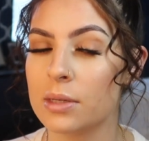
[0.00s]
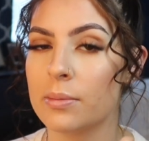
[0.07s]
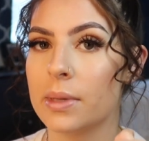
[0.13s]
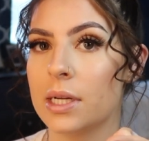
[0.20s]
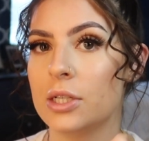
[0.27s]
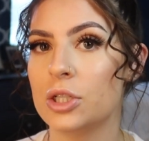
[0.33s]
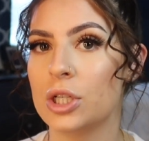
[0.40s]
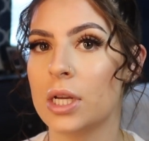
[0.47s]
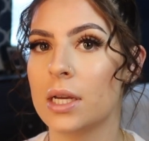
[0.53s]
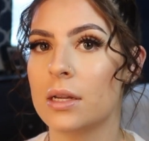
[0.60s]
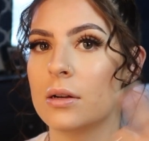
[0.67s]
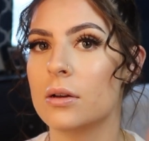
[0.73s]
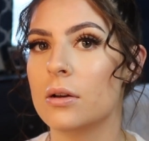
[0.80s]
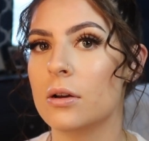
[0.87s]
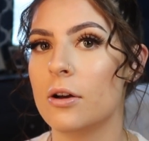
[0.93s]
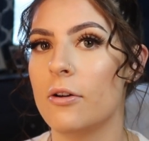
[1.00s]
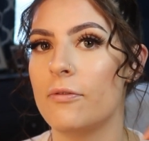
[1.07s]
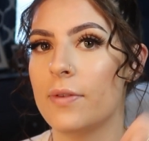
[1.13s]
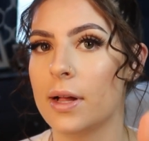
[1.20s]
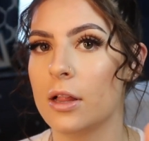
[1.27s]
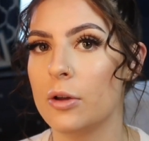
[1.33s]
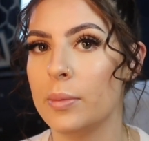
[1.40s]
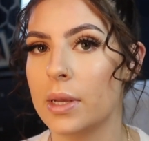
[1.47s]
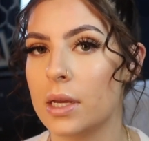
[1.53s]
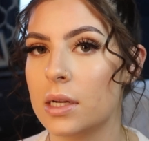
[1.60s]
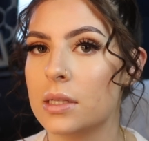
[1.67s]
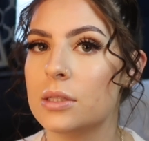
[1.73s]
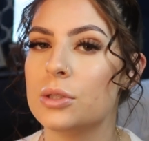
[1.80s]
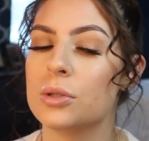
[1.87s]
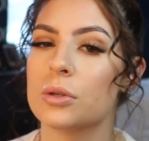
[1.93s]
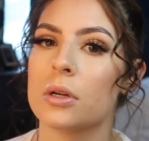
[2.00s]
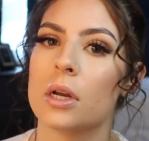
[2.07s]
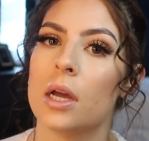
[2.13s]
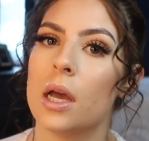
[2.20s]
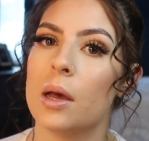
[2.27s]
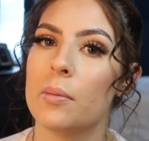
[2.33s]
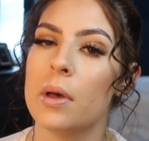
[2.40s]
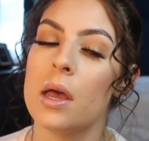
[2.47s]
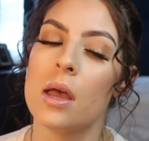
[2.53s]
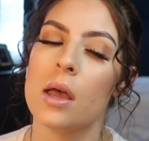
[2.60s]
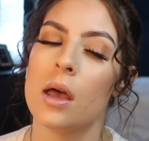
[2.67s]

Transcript: to my channel, follow me on Instagram